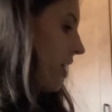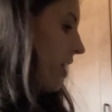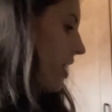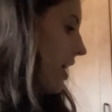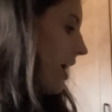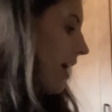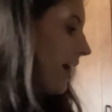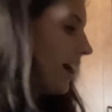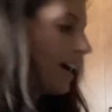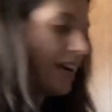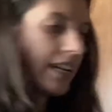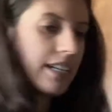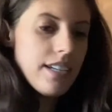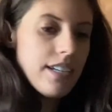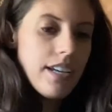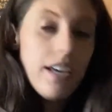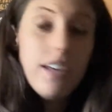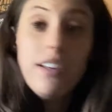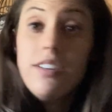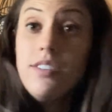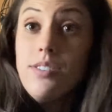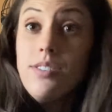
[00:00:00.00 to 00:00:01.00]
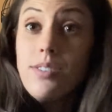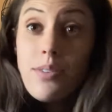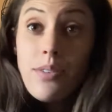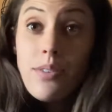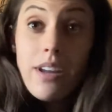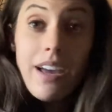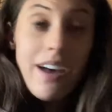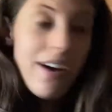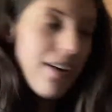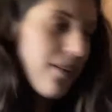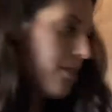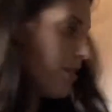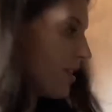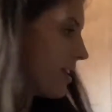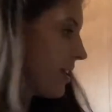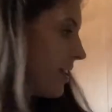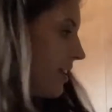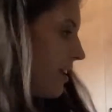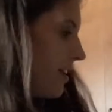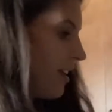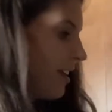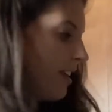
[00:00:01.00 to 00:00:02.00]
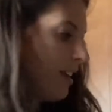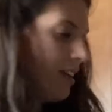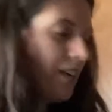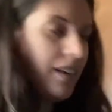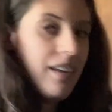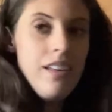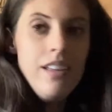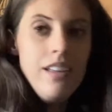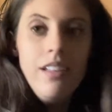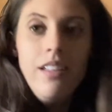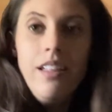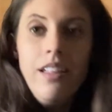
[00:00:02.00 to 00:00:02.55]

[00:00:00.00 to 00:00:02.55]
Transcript: All right, so now the